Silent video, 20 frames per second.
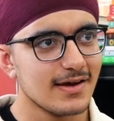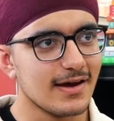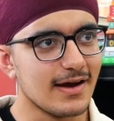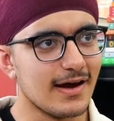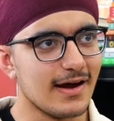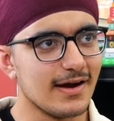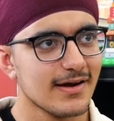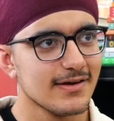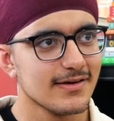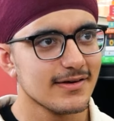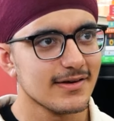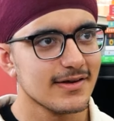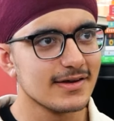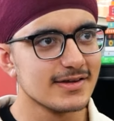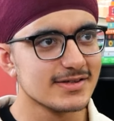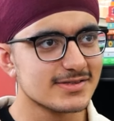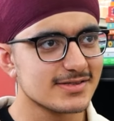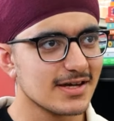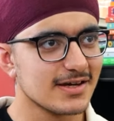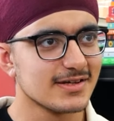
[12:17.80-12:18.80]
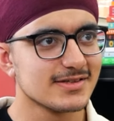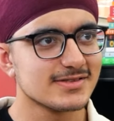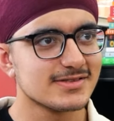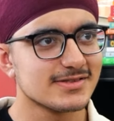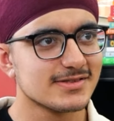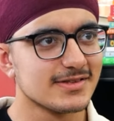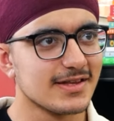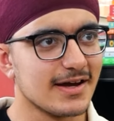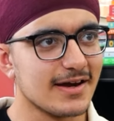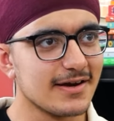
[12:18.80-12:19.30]
And he
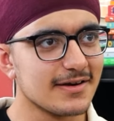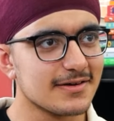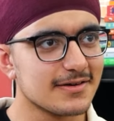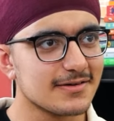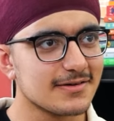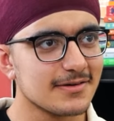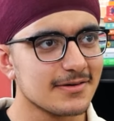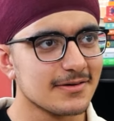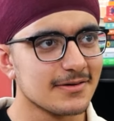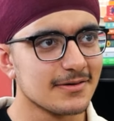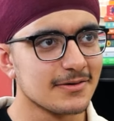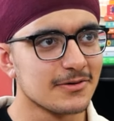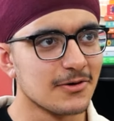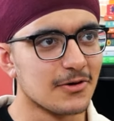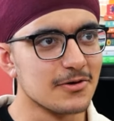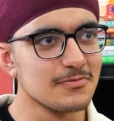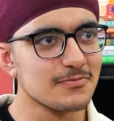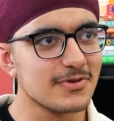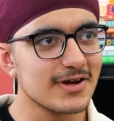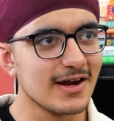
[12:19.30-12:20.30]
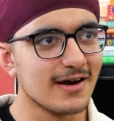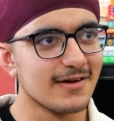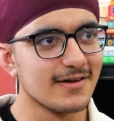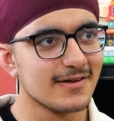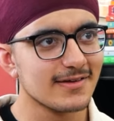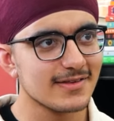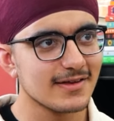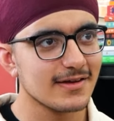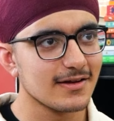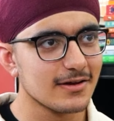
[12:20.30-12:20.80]
says that don't be
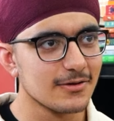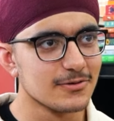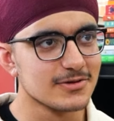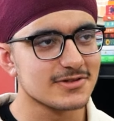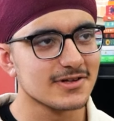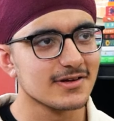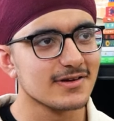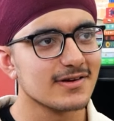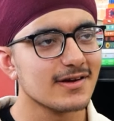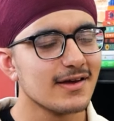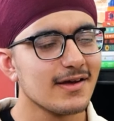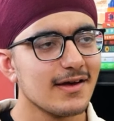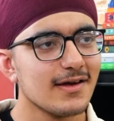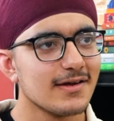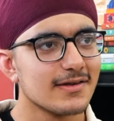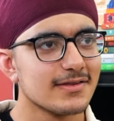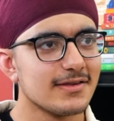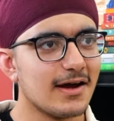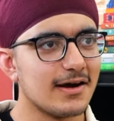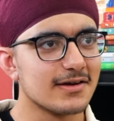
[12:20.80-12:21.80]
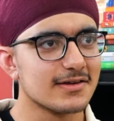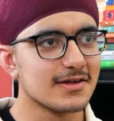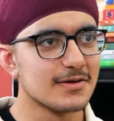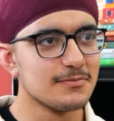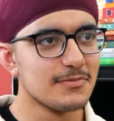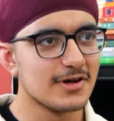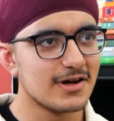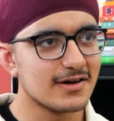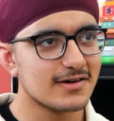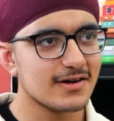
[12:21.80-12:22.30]
under the illusion that the
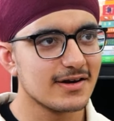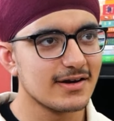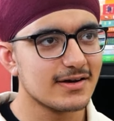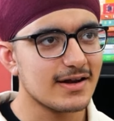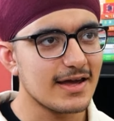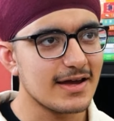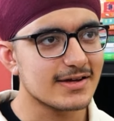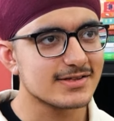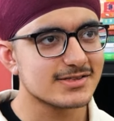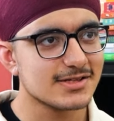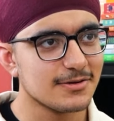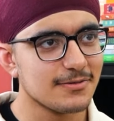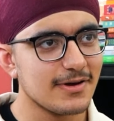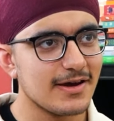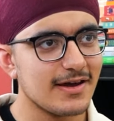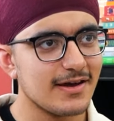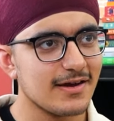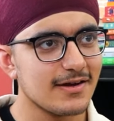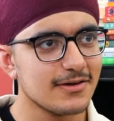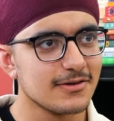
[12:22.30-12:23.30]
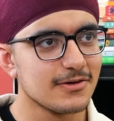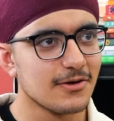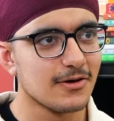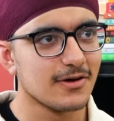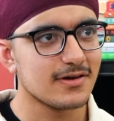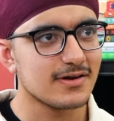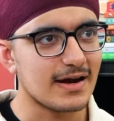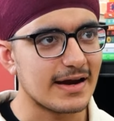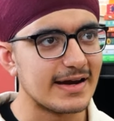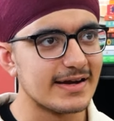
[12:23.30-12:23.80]
military takes away
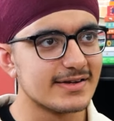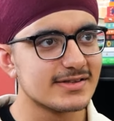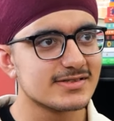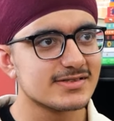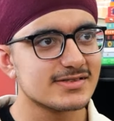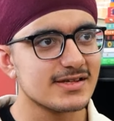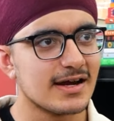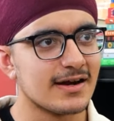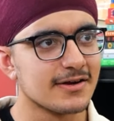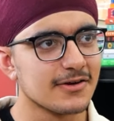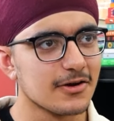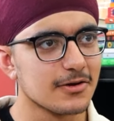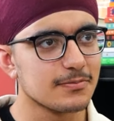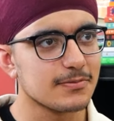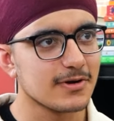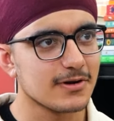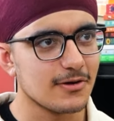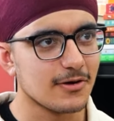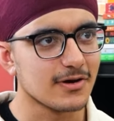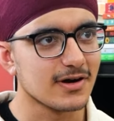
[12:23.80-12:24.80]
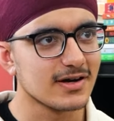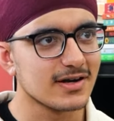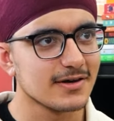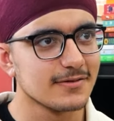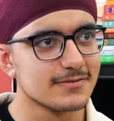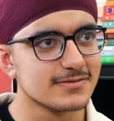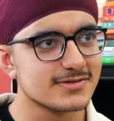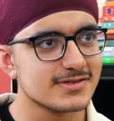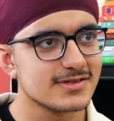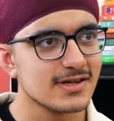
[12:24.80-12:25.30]
your rights and your
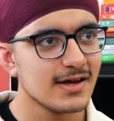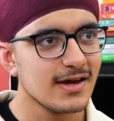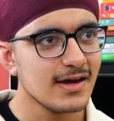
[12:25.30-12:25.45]
prerogatives,